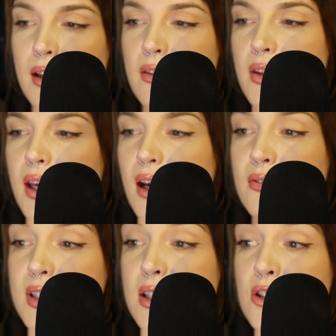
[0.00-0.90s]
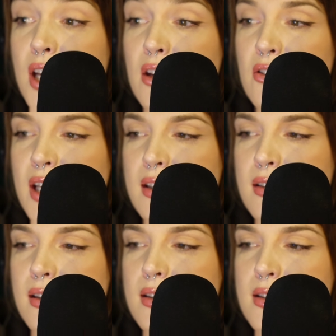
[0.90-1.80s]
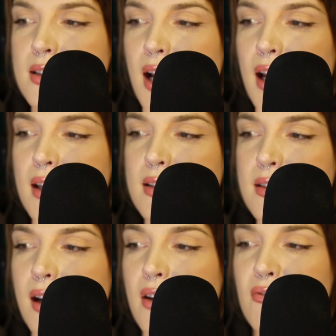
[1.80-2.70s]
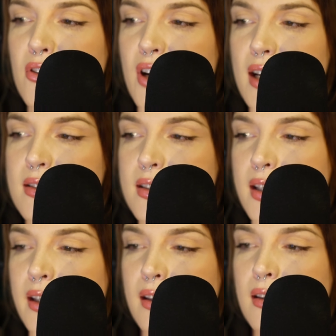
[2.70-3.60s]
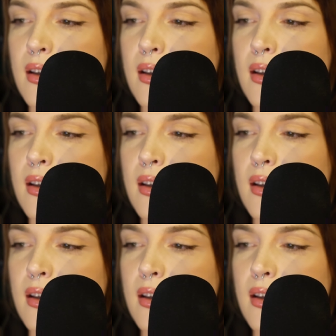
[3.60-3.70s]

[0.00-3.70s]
they have degenerated in size and voracity,